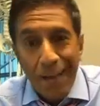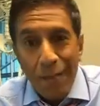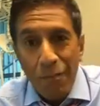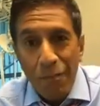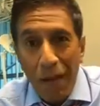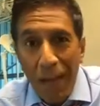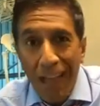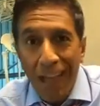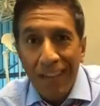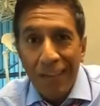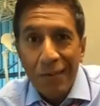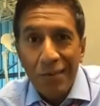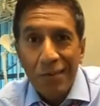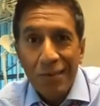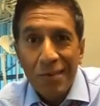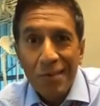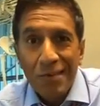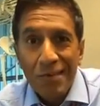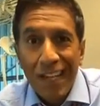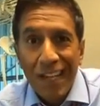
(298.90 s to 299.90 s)
Ben,
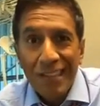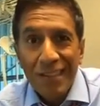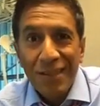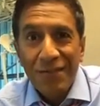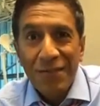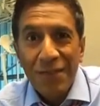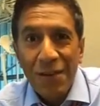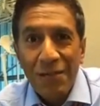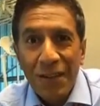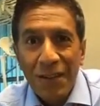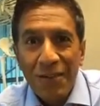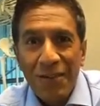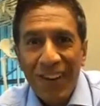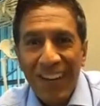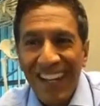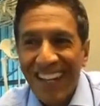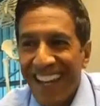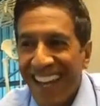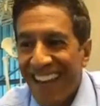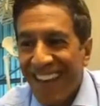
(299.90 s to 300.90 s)
who's actually filming
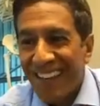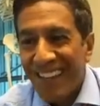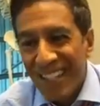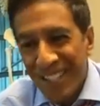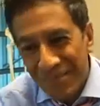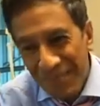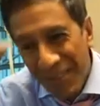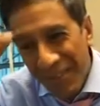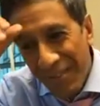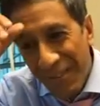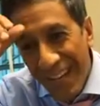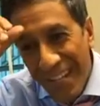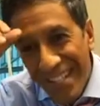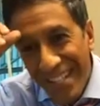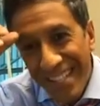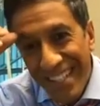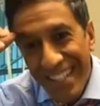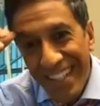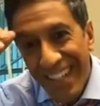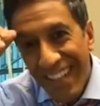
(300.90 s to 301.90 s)
right now, has been
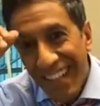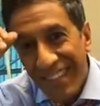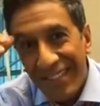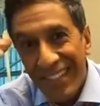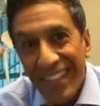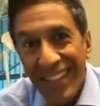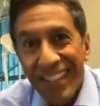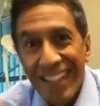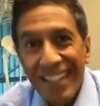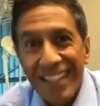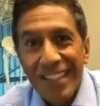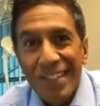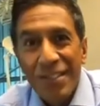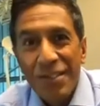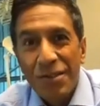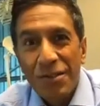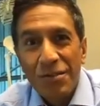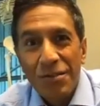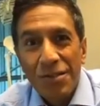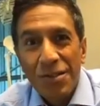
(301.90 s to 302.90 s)
gracious enough
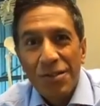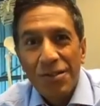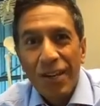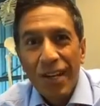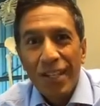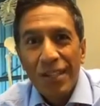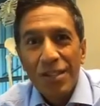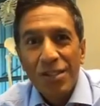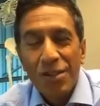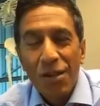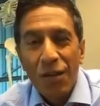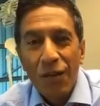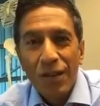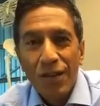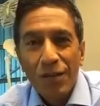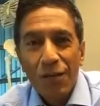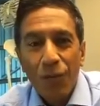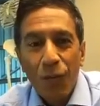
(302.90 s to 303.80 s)
to try and show us